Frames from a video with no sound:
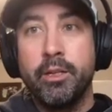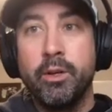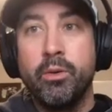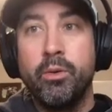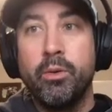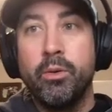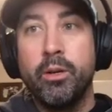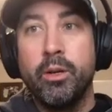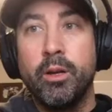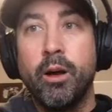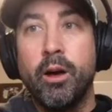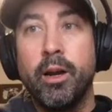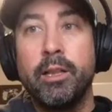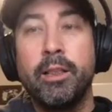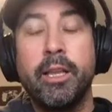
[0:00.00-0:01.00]
So
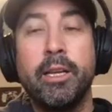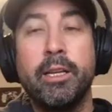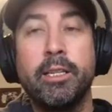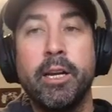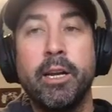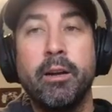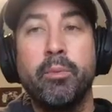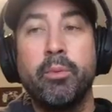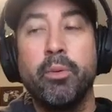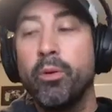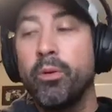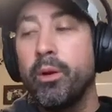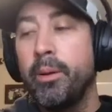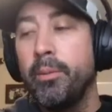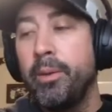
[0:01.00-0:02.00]
audit the entire
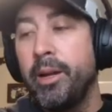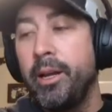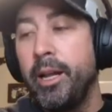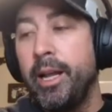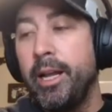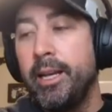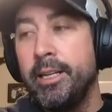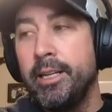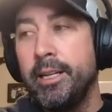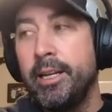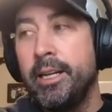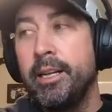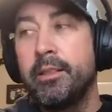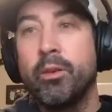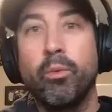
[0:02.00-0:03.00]
program
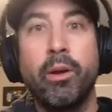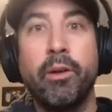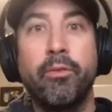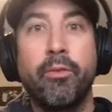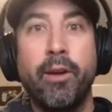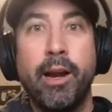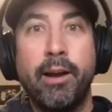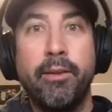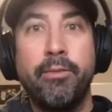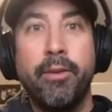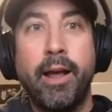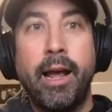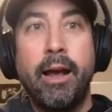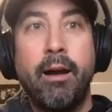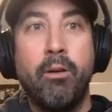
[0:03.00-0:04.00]
and get the riffraff
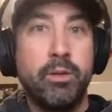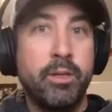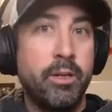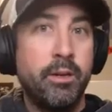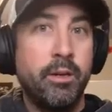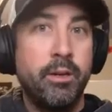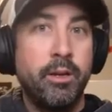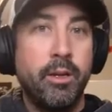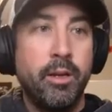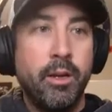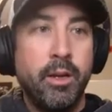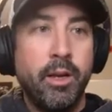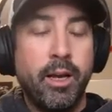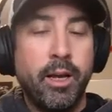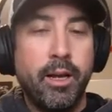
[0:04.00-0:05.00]
out.
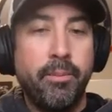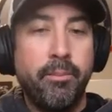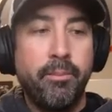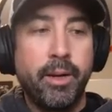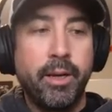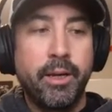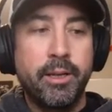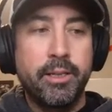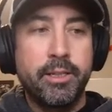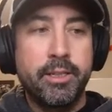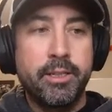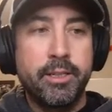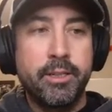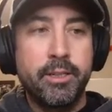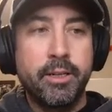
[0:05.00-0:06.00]

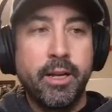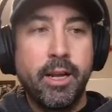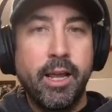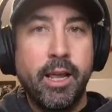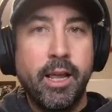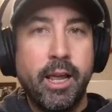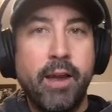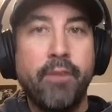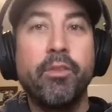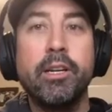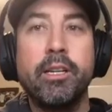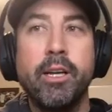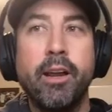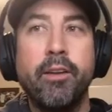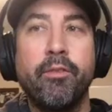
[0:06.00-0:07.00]
Because
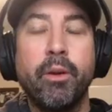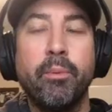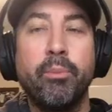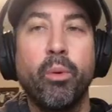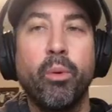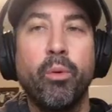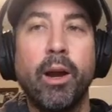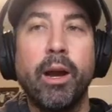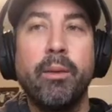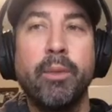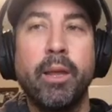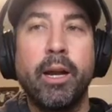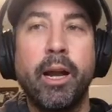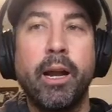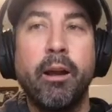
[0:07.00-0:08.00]
every program
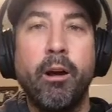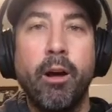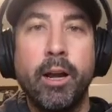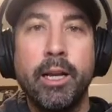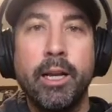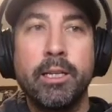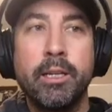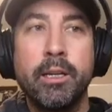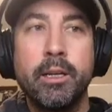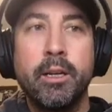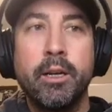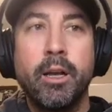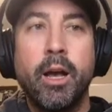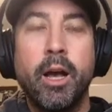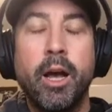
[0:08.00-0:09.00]
that I audit,
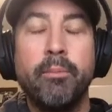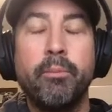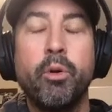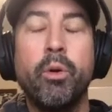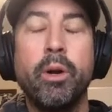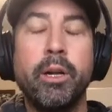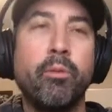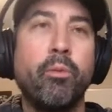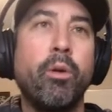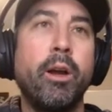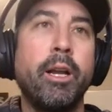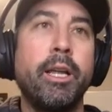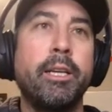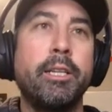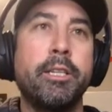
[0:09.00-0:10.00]
I'm going to
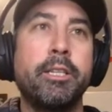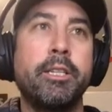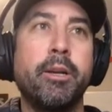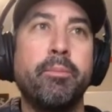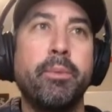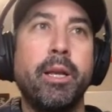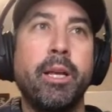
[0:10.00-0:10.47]
run into some